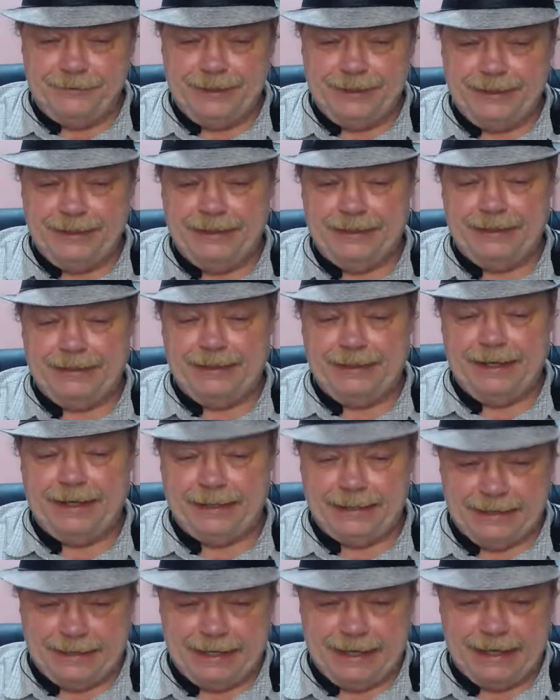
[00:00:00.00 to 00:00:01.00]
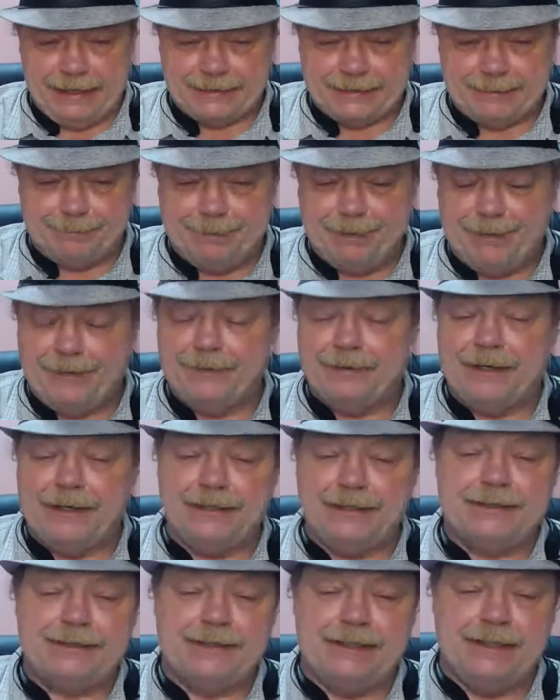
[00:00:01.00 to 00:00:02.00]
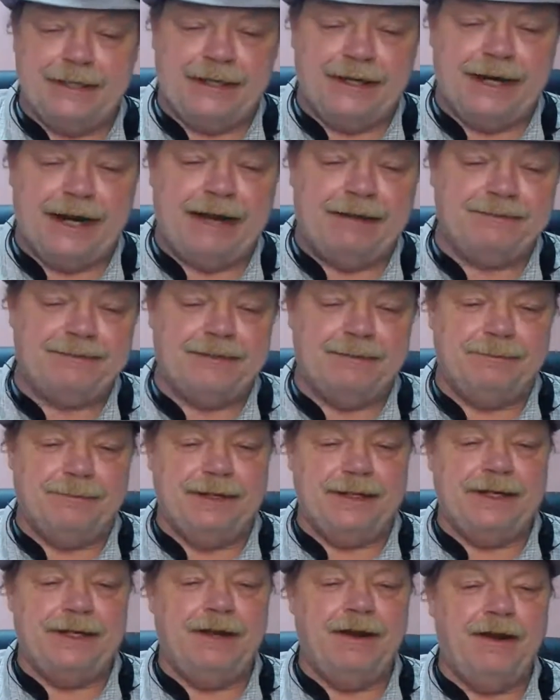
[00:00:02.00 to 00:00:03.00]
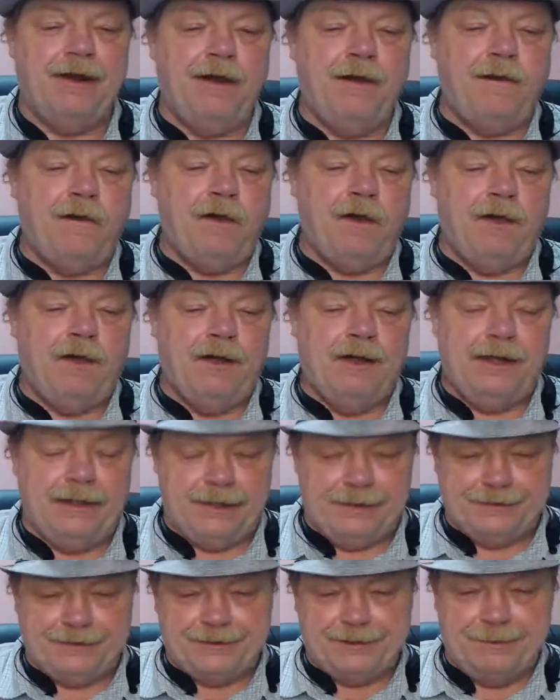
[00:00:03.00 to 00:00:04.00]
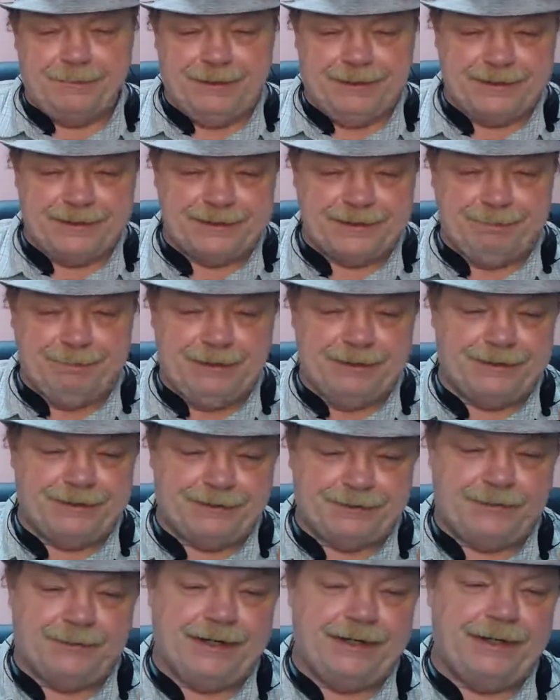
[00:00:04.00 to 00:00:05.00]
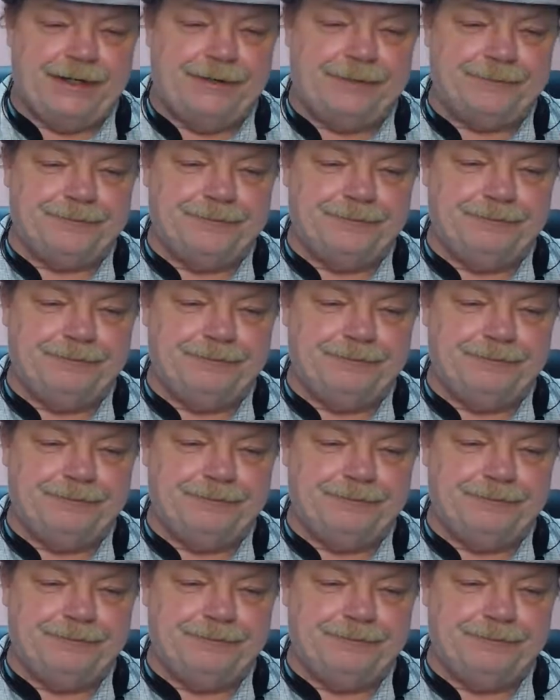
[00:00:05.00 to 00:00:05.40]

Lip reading: a guest appearance and have somebody. It's going to be a split screen,